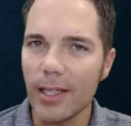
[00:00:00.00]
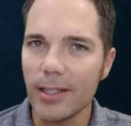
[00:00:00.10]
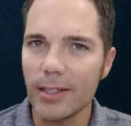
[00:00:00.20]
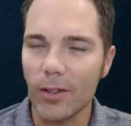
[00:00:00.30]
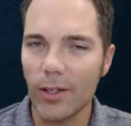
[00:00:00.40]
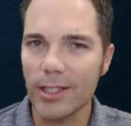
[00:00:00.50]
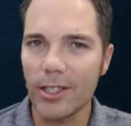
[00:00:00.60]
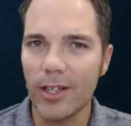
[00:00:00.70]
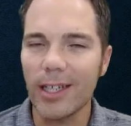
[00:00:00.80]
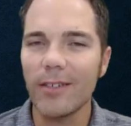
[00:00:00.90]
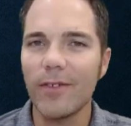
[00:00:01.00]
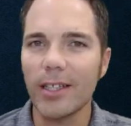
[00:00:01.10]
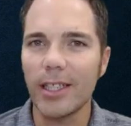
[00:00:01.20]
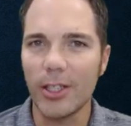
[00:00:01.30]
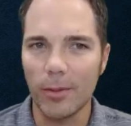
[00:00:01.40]
As long as they're not
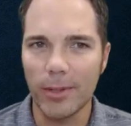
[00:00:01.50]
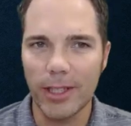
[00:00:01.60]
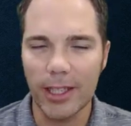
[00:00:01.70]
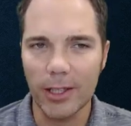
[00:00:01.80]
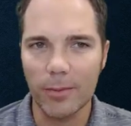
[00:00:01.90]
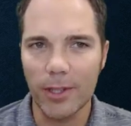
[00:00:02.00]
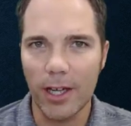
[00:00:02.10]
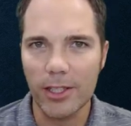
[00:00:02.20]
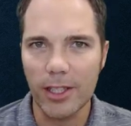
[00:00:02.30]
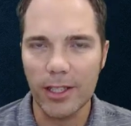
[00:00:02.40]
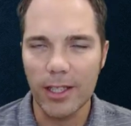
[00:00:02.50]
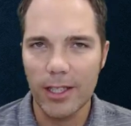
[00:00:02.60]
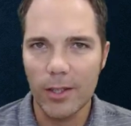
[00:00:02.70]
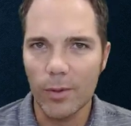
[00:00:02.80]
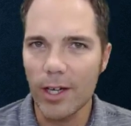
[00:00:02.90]
affecting your particular production
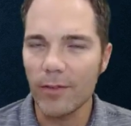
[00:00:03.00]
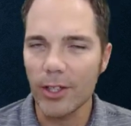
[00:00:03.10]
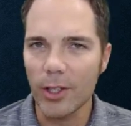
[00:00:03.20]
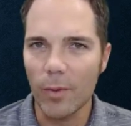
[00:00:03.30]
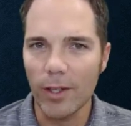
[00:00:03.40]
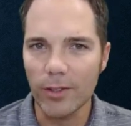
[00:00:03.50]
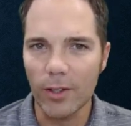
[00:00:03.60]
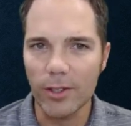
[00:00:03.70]
wherever your wells are.